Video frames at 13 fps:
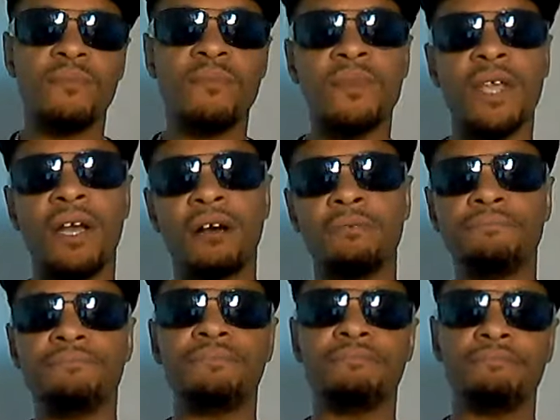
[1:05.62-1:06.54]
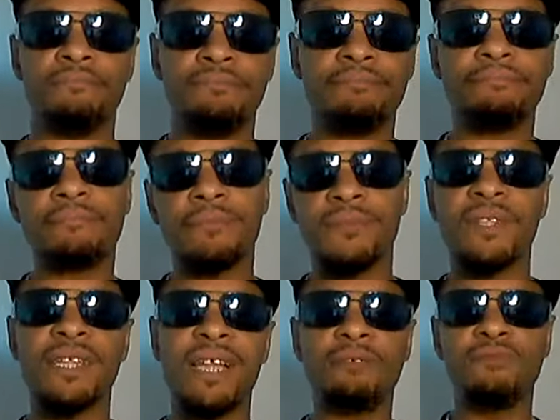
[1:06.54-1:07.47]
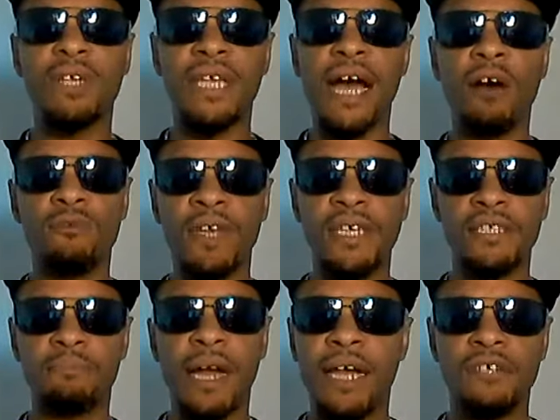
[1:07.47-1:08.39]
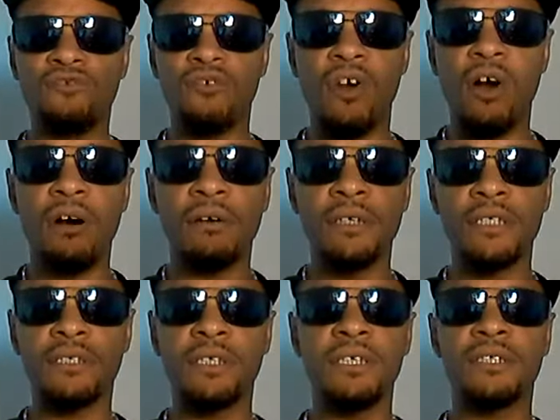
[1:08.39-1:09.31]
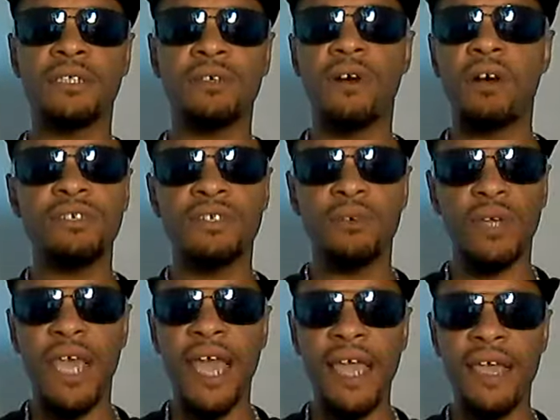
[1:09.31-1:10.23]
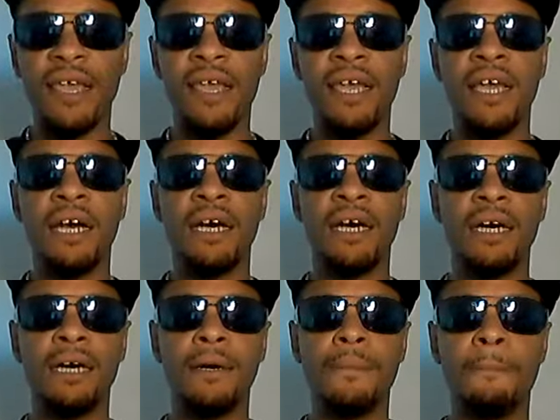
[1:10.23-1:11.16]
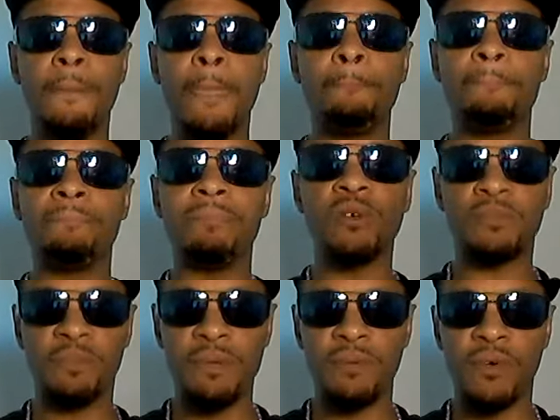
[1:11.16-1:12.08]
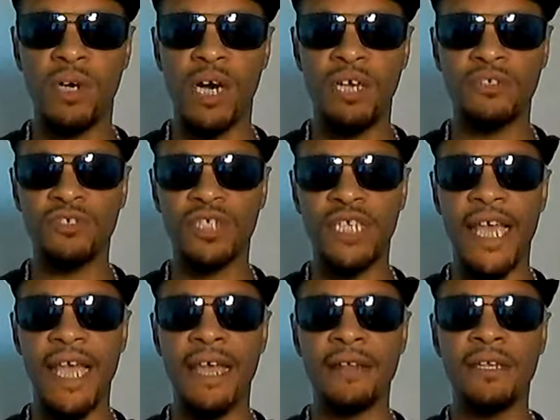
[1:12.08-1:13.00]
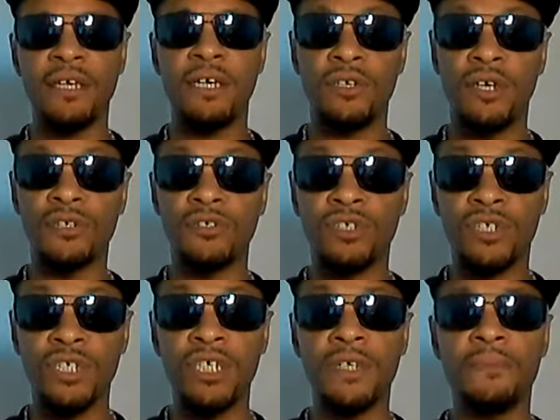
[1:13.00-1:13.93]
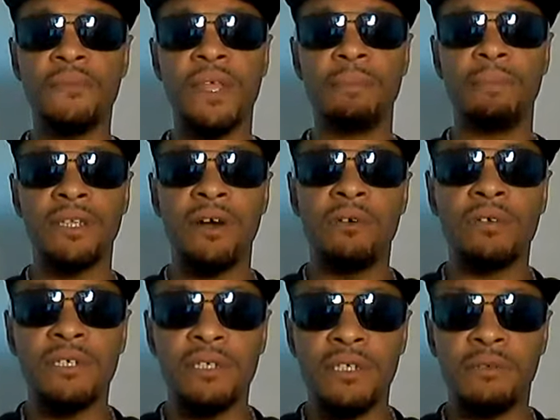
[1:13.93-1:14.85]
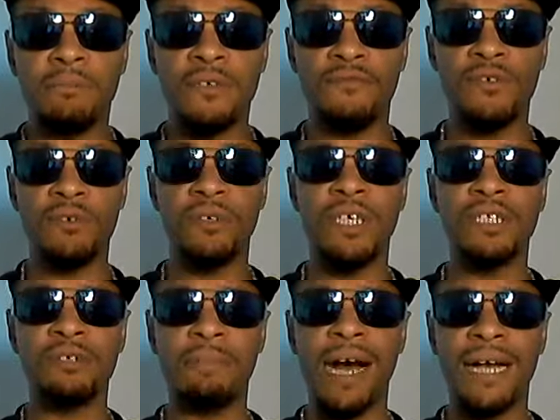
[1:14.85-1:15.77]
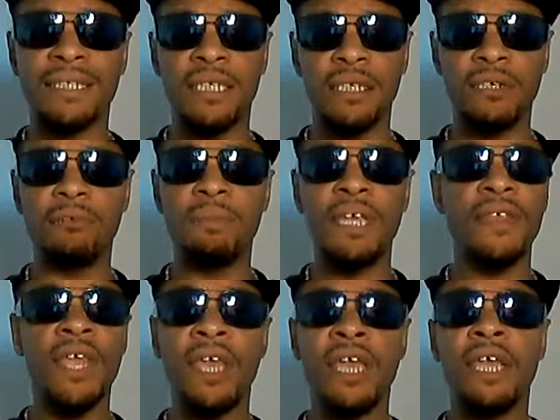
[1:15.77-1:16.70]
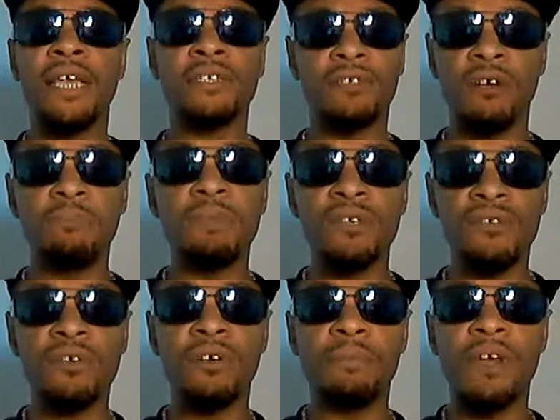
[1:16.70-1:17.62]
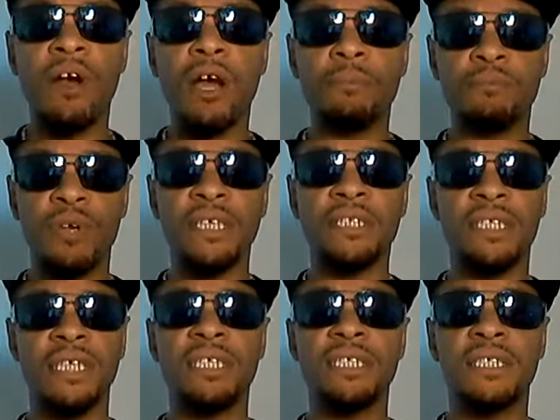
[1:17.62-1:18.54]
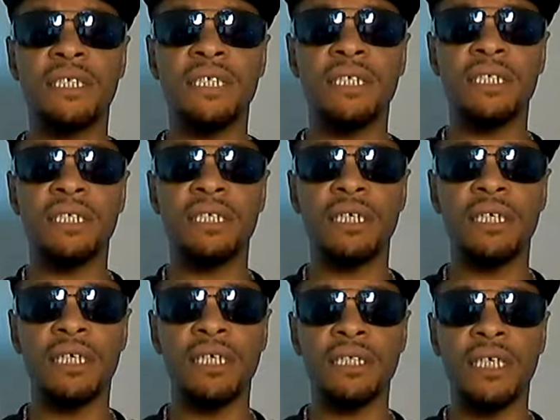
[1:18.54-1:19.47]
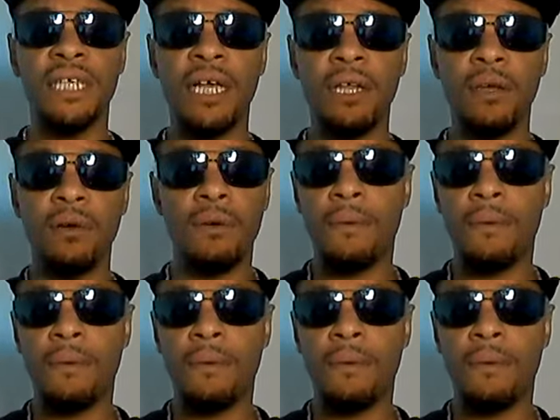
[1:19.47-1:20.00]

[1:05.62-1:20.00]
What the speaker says: you know, not really outraged by a draw. It's okay. Most people understood, but only, you know, if you were into boxing a little bit, you're gonna be hard pressed to get a decision against Canelo.